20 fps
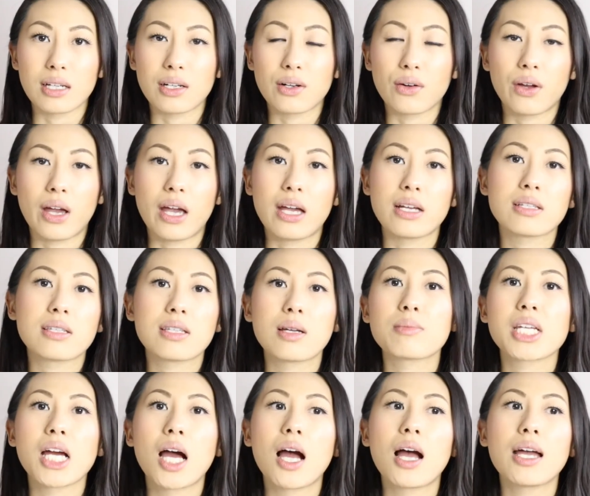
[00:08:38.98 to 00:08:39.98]
it, okay?
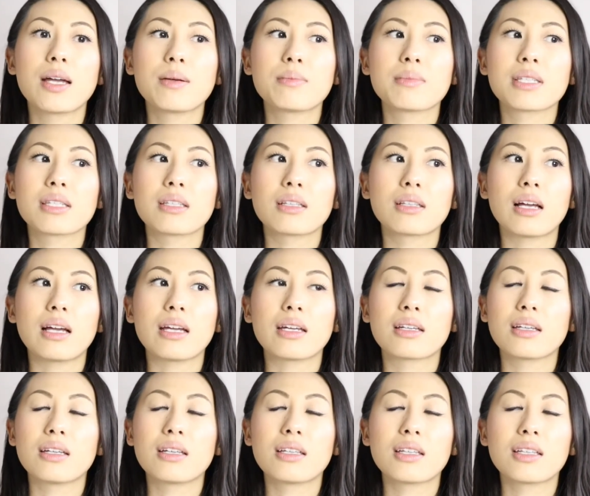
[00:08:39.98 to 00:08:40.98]
Sometimes
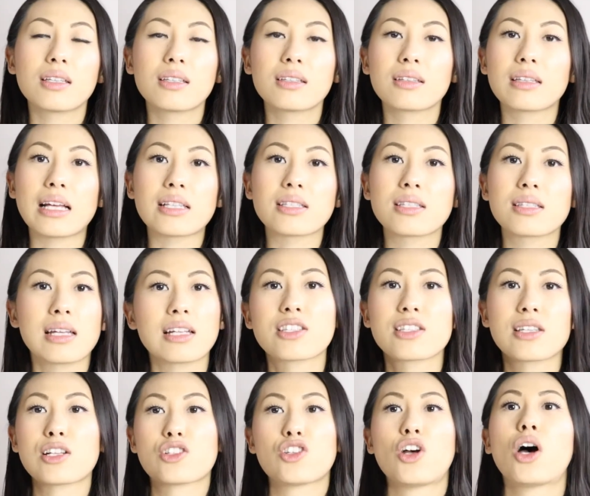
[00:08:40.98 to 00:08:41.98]
like that's
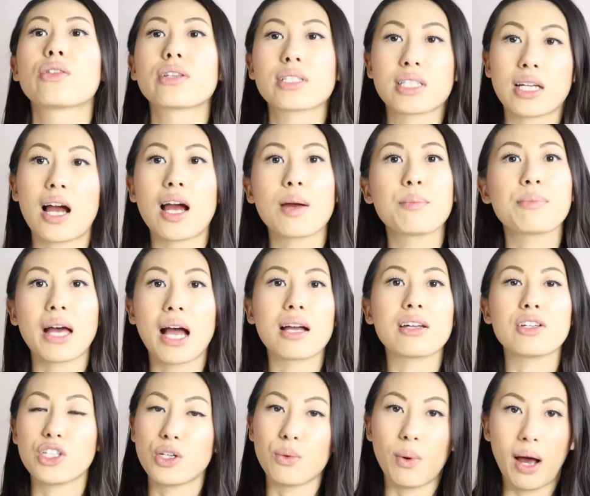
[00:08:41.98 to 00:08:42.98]
that's that's all the time
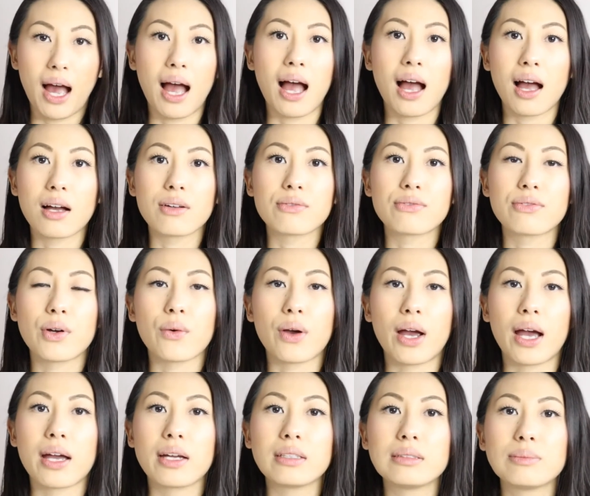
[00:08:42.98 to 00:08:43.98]
that you have,
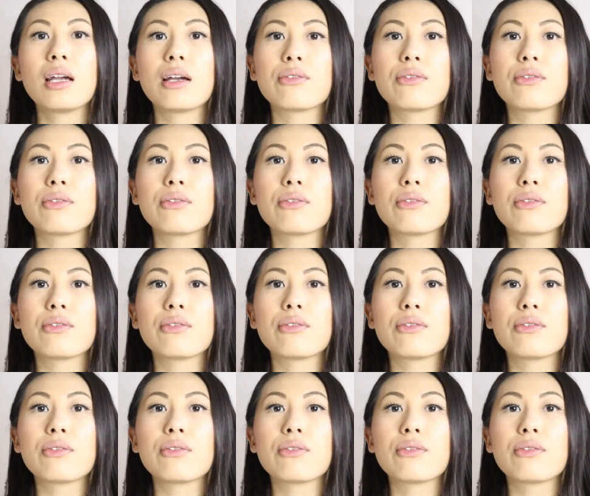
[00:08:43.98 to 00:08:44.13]
okay?